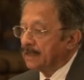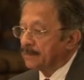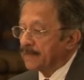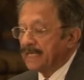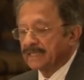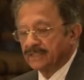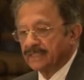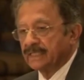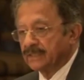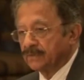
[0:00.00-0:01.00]
electricity
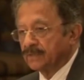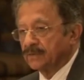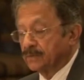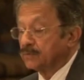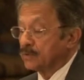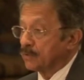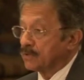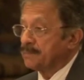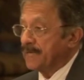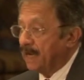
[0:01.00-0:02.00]
to the rural
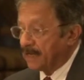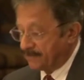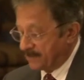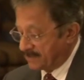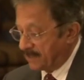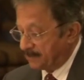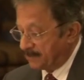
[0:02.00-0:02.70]
Bihar, for example.